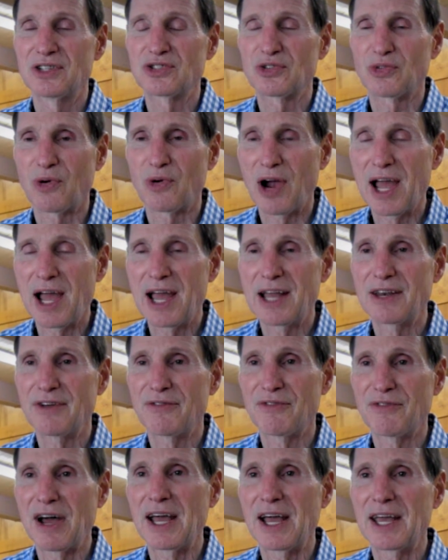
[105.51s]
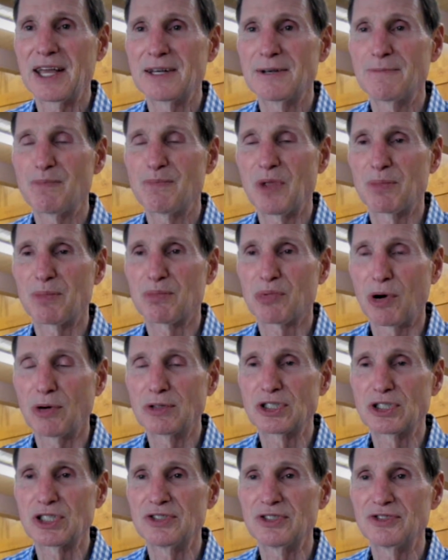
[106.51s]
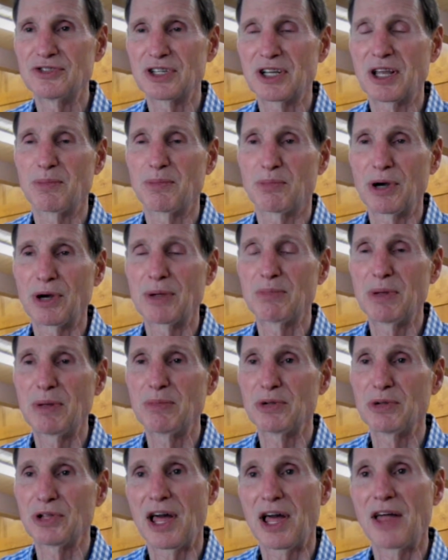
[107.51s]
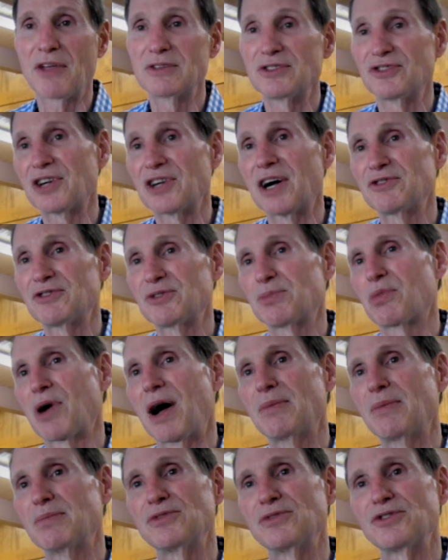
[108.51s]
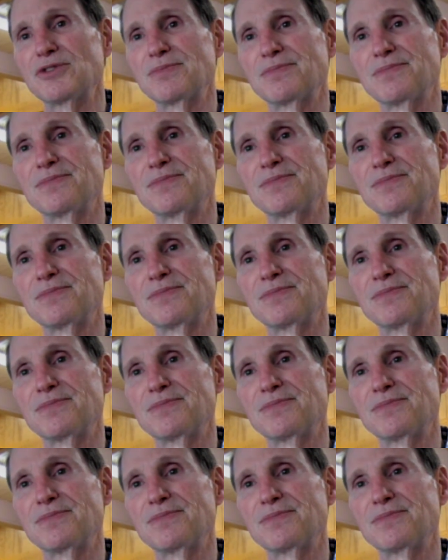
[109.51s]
trying to find approaches that can bring people together and solve some problems.